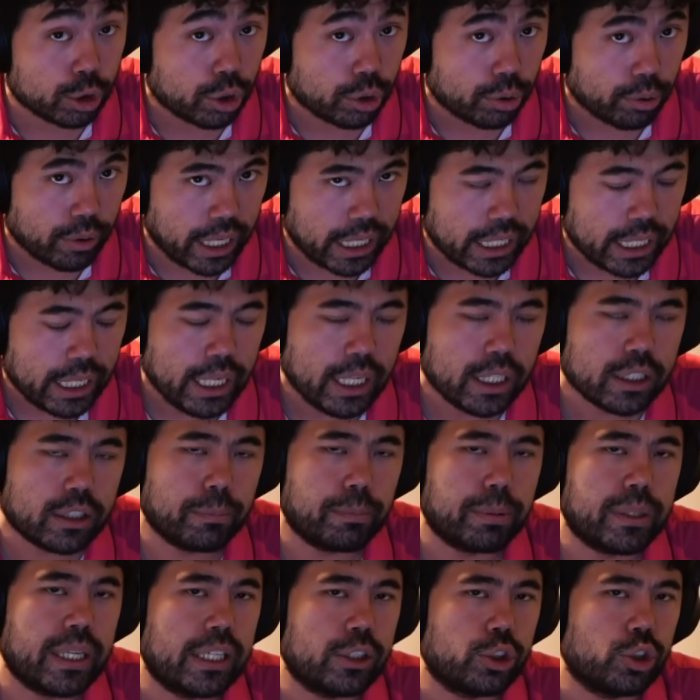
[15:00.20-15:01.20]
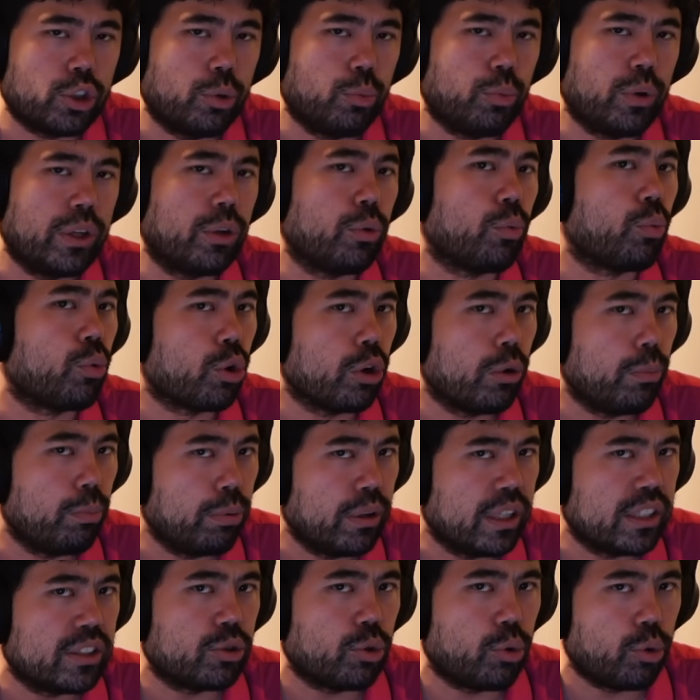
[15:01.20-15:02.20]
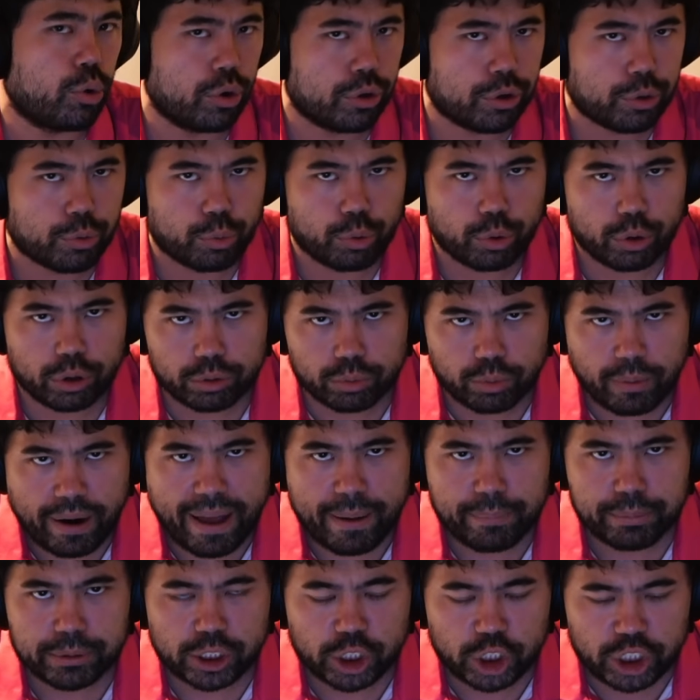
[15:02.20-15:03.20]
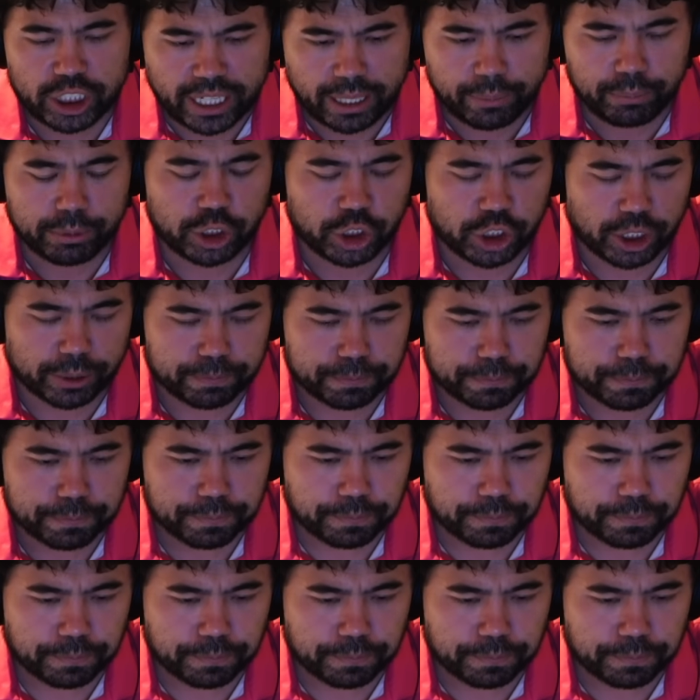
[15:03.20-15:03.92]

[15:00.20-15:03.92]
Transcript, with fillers: threat to potentially win the World Blitz or the World Rapid Championship.